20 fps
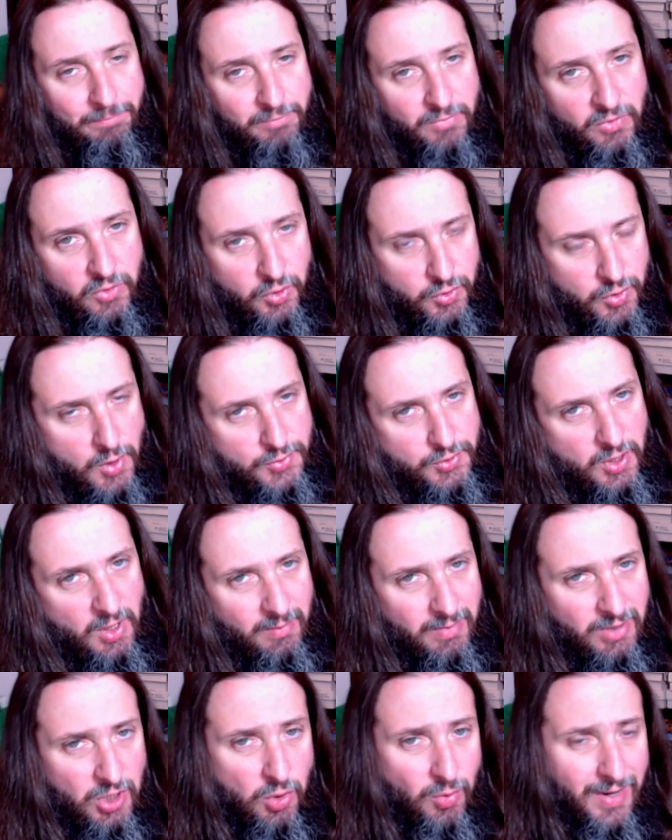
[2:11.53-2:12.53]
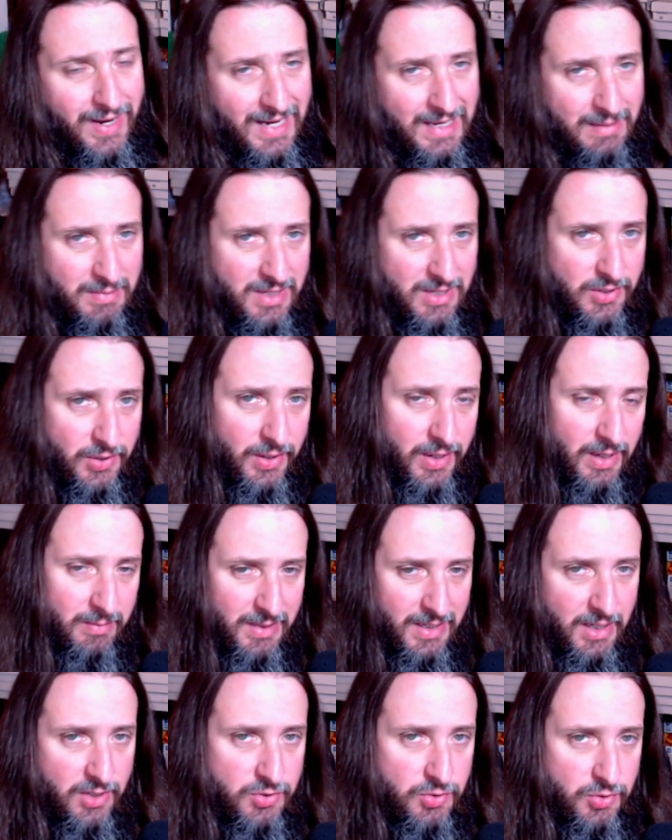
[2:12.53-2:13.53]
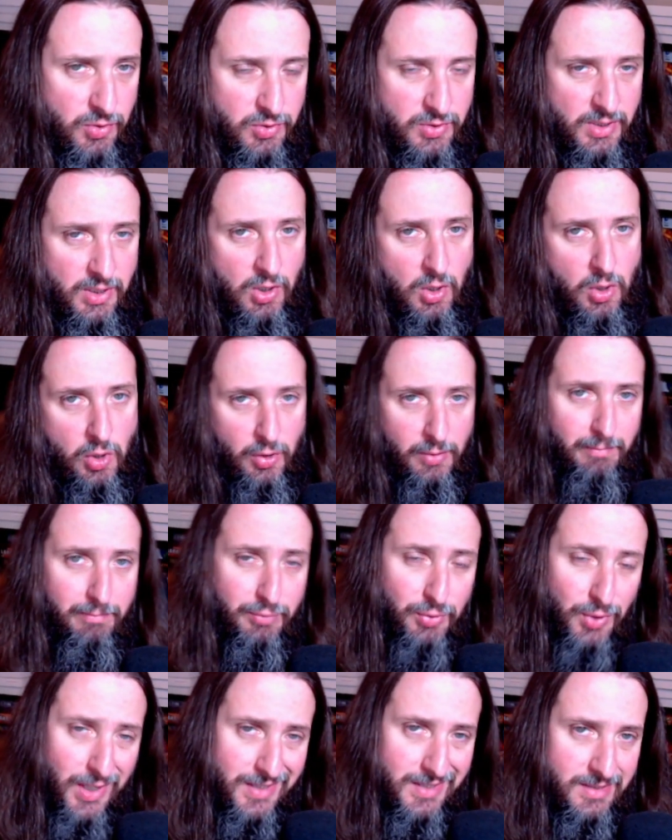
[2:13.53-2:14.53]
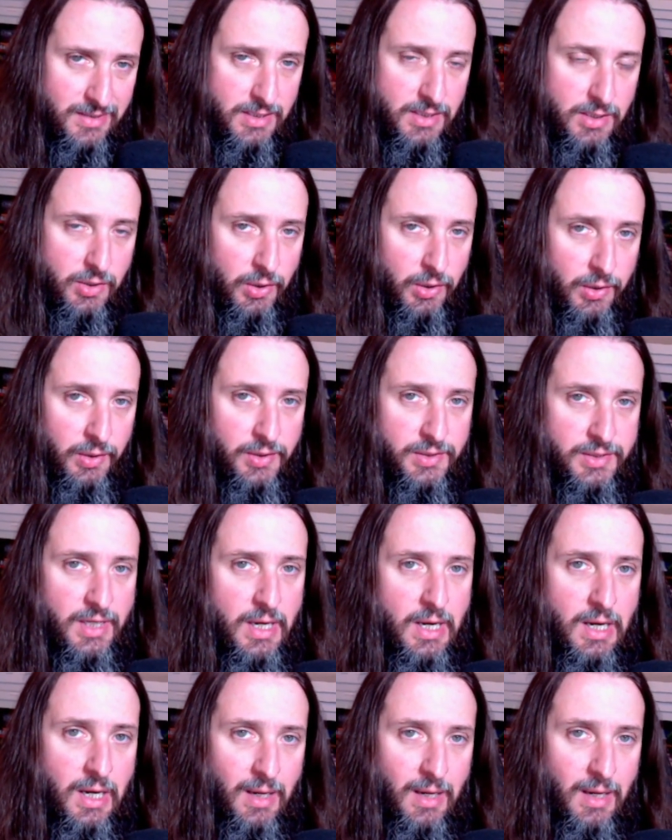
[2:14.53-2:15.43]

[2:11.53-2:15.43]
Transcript: There's also going to be a new enemy they're going to be introducing called Bloodseekers.